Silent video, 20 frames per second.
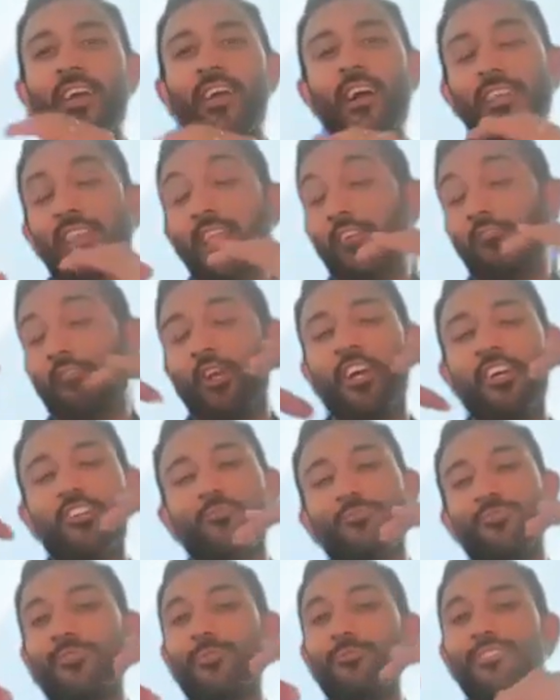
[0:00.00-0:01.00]
a lot of our
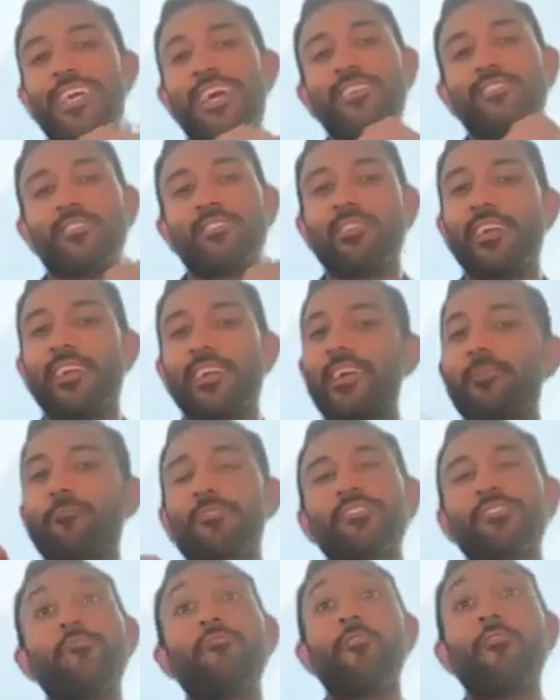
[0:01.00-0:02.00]
customers always ask us like, hey,
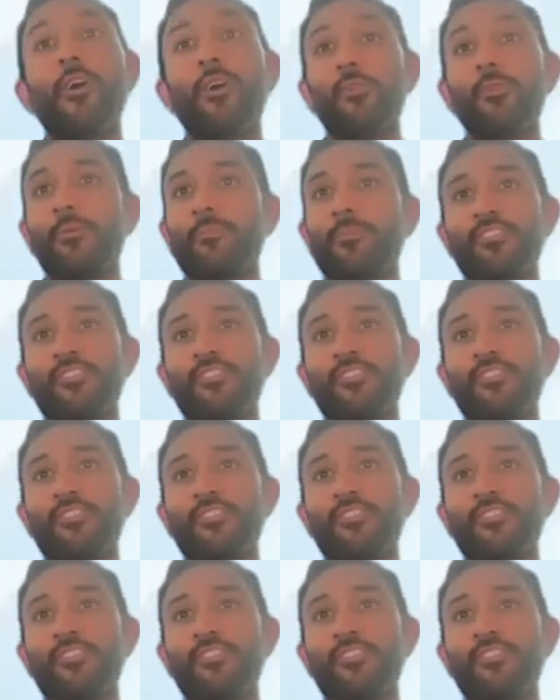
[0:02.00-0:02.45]
what's the follow-up?